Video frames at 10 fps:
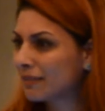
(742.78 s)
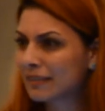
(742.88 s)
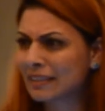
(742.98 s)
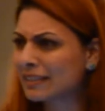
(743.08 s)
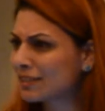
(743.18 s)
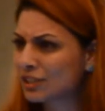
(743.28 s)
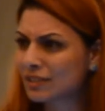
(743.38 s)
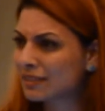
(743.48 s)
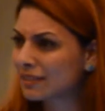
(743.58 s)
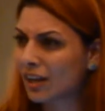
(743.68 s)
things
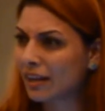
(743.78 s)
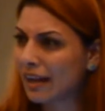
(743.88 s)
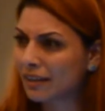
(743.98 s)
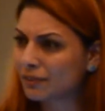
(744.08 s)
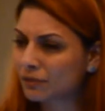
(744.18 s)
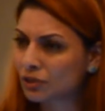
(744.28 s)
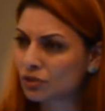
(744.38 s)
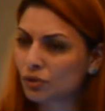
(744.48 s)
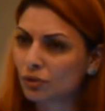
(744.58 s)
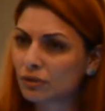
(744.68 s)
just got out of
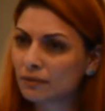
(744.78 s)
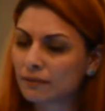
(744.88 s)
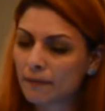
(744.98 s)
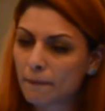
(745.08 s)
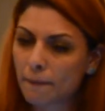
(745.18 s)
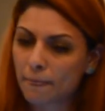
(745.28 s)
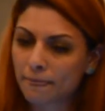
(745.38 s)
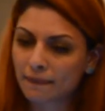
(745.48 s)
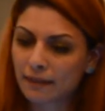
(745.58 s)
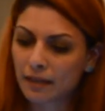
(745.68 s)
control.
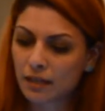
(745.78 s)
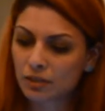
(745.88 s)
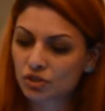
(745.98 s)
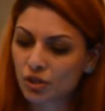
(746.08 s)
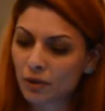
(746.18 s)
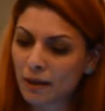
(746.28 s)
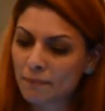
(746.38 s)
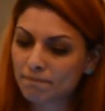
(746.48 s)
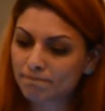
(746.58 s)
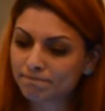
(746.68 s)
So
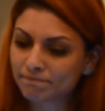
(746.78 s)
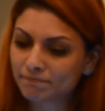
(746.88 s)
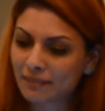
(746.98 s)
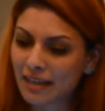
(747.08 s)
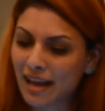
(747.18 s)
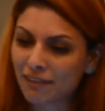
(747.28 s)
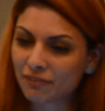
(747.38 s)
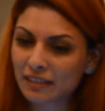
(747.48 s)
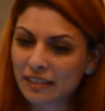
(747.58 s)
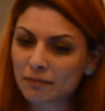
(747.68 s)
I
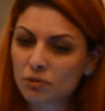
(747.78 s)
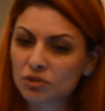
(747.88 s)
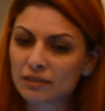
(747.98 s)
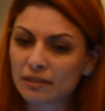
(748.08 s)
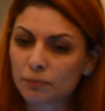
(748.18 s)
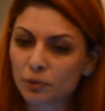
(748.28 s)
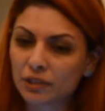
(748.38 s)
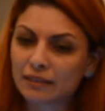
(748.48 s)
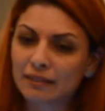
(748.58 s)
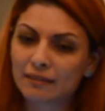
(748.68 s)
feel like the most
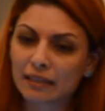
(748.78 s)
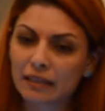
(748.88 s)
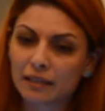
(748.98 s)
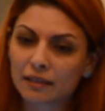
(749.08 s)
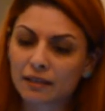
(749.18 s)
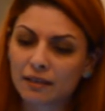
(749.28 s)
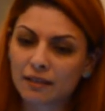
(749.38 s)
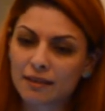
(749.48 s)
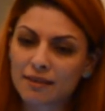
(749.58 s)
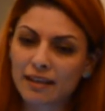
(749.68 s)
important thing
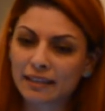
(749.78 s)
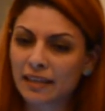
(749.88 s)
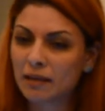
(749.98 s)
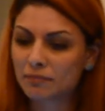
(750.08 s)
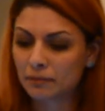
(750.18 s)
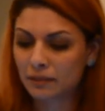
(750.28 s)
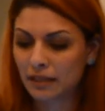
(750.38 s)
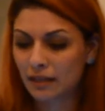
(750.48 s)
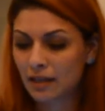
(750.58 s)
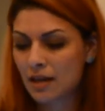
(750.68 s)
that came to
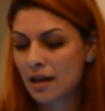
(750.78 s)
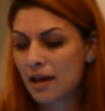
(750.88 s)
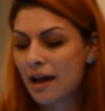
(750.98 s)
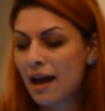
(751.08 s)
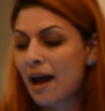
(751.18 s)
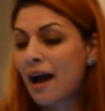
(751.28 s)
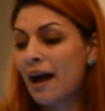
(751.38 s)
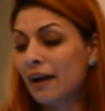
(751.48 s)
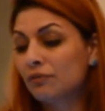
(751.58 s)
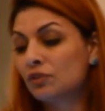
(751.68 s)
me
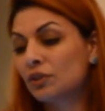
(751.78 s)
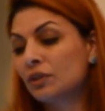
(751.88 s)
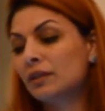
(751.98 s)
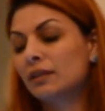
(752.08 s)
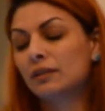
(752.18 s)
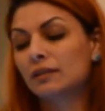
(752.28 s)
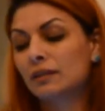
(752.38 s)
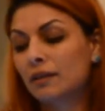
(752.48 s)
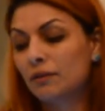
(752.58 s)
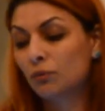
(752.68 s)
after
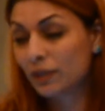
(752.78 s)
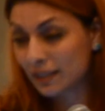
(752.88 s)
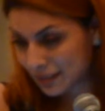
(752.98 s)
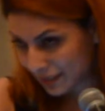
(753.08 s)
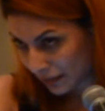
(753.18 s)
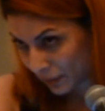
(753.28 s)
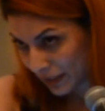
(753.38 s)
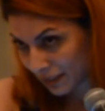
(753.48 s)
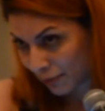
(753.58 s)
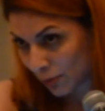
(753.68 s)
weeks and
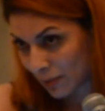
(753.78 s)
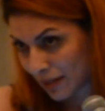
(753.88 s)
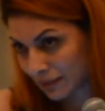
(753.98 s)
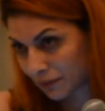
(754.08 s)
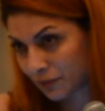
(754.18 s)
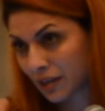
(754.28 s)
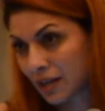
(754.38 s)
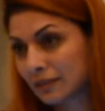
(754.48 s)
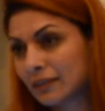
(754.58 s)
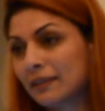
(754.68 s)
weeks of mobilizing for
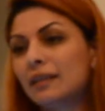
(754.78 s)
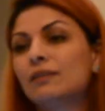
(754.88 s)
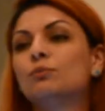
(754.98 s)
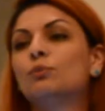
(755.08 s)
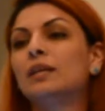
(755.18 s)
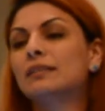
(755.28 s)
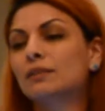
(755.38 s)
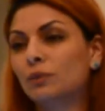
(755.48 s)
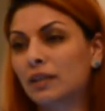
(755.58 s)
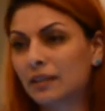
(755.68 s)
Gaza, and then weeks
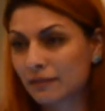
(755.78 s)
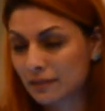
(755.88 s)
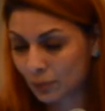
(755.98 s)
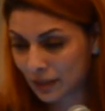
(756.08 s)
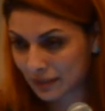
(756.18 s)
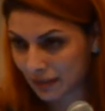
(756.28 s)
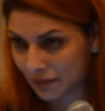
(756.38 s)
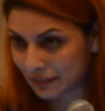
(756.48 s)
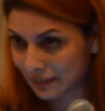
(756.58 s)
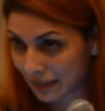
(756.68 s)
and weeks of
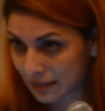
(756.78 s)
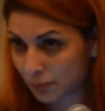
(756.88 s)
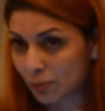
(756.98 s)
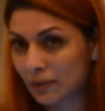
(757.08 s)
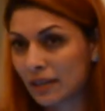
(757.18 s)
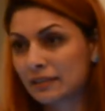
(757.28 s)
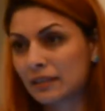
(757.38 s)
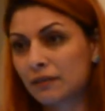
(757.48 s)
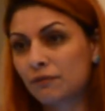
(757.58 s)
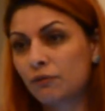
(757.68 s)
intense
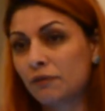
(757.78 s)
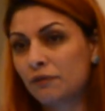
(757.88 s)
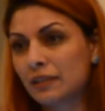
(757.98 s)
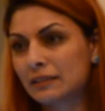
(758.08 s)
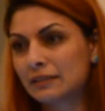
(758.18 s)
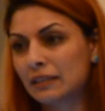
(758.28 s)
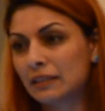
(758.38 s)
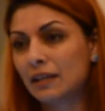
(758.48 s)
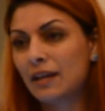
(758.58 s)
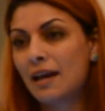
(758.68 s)
mobilizing for
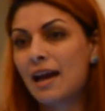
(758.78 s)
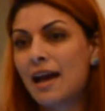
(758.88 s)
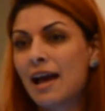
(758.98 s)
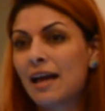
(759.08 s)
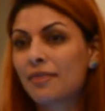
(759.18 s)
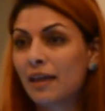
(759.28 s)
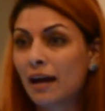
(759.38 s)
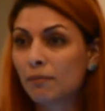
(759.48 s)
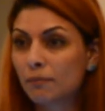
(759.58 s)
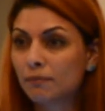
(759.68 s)
Ferguson,
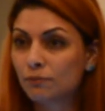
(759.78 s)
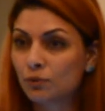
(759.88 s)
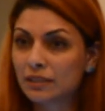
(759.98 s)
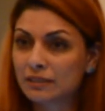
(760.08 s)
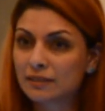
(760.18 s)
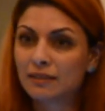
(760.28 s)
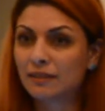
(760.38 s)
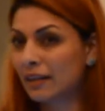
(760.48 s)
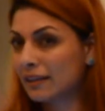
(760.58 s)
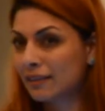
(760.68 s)
that
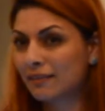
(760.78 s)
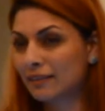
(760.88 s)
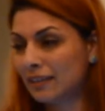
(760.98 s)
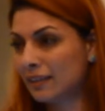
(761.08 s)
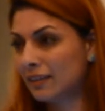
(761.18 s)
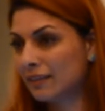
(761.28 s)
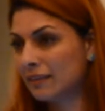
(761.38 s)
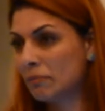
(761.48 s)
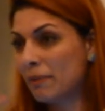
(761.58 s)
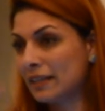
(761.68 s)
was like the
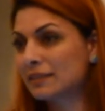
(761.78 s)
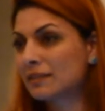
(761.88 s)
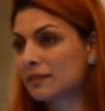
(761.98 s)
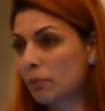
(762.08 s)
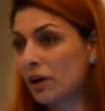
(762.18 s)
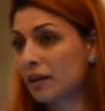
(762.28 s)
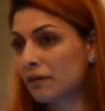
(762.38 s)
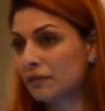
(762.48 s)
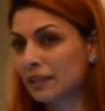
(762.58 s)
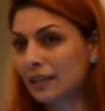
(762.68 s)
best part
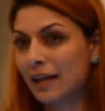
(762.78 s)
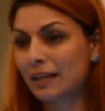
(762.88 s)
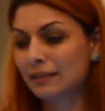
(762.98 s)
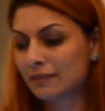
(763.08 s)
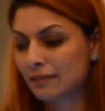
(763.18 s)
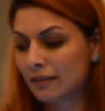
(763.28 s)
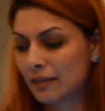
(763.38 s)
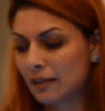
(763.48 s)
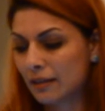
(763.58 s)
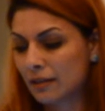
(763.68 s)
of it. And
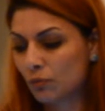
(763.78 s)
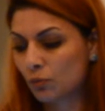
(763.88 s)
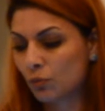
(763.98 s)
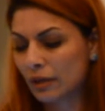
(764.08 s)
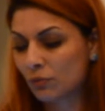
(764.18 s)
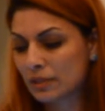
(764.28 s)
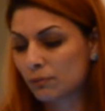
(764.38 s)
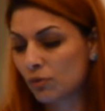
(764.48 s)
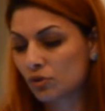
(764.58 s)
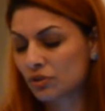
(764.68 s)
what was
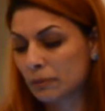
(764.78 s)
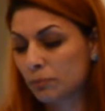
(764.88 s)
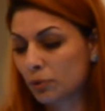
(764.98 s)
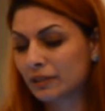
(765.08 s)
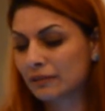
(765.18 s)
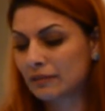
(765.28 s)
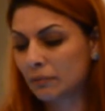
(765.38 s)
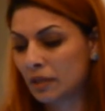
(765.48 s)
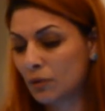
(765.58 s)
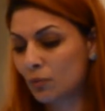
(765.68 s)
most important to
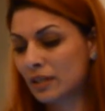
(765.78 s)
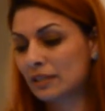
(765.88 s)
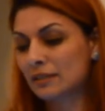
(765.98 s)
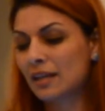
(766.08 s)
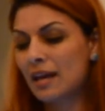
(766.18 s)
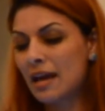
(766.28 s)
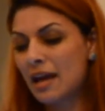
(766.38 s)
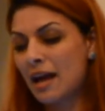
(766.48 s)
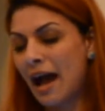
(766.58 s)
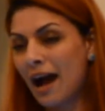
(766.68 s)
me was
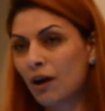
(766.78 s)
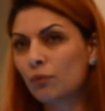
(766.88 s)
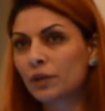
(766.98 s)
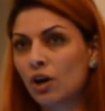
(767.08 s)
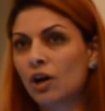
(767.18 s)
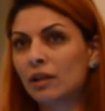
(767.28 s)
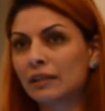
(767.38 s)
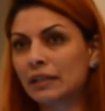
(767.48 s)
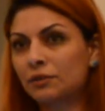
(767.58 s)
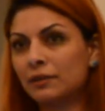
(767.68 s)
how we
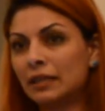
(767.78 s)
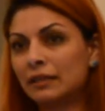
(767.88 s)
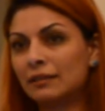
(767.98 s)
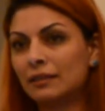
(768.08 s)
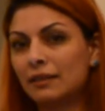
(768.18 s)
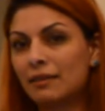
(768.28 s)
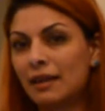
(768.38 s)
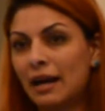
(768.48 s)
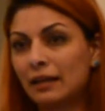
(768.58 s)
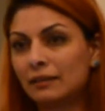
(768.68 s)
all agreed
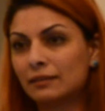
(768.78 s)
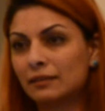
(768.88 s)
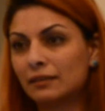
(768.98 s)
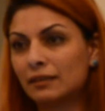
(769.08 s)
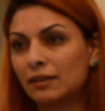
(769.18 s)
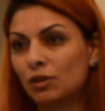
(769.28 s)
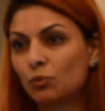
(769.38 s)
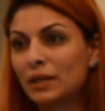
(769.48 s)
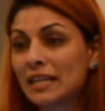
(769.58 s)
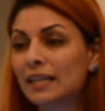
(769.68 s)
that
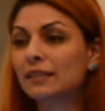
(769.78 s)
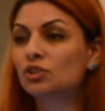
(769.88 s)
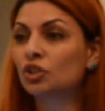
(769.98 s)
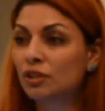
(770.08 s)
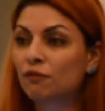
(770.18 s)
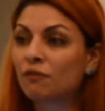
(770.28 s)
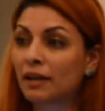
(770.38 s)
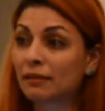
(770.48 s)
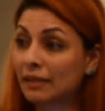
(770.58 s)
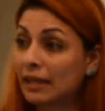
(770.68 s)
we need to
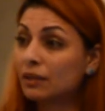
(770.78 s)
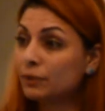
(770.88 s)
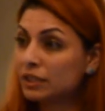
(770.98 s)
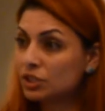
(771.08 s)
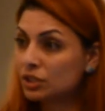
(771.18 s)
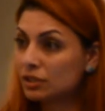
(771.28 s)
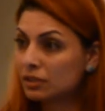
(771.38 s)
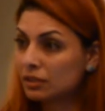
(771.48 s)
unify the language.